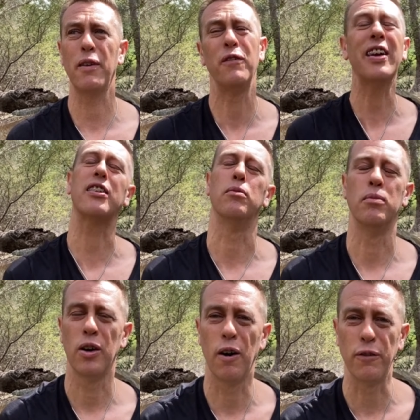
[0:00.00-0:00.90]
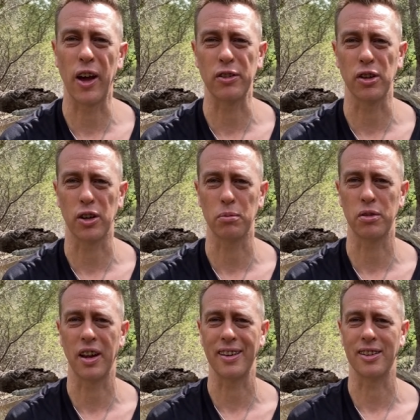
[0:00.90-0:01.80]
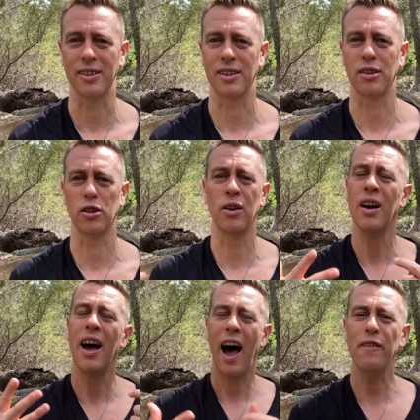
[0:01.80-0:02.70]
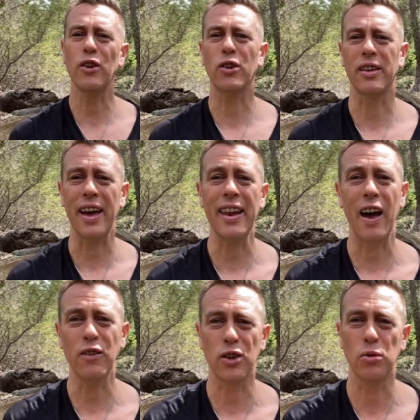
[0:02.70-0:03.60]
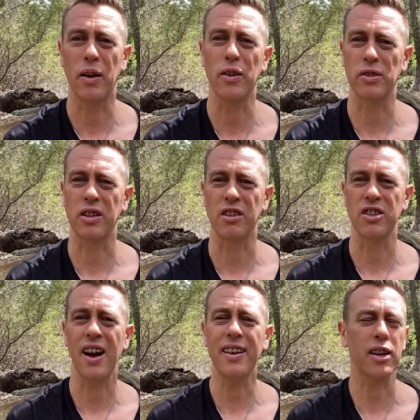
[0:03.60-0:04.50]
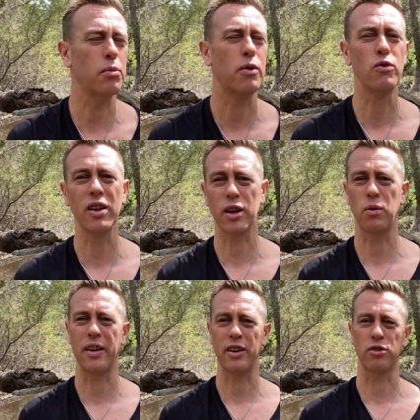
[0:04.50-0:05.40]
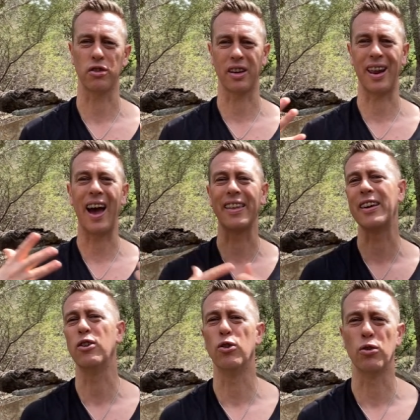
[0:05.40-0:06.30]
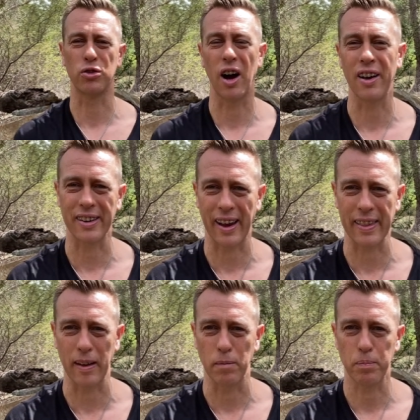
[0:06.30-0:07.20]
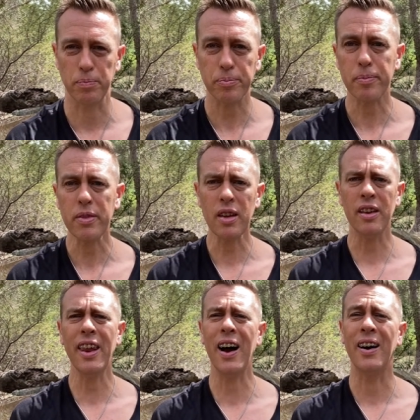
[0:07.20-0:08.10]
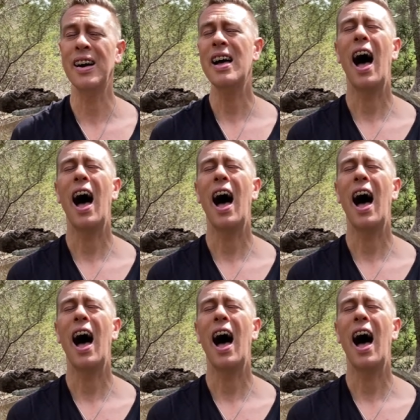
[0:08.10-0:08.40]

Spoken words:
be a victim of our circumstances. And so have a look at that. Have a look at where it's in your chart. And it can be really quite interesting in how they all tie together. Now,